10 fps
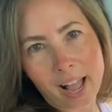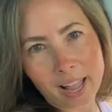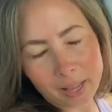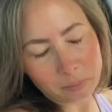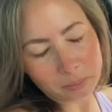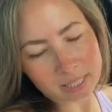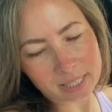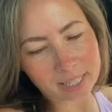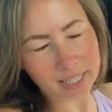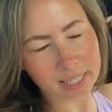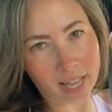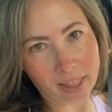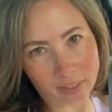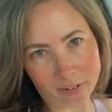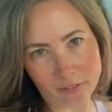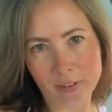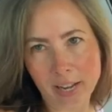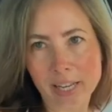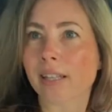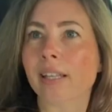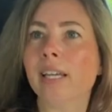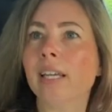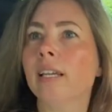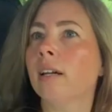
I am together finally.